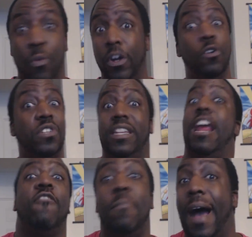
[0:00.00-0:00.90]
We're losing
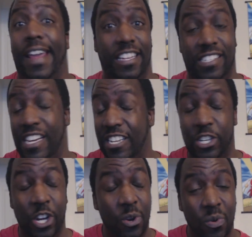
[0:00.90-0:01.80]
everybody in
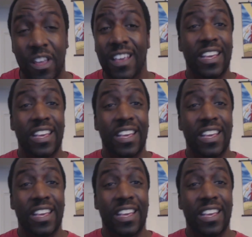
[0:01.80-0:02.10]
Season 2.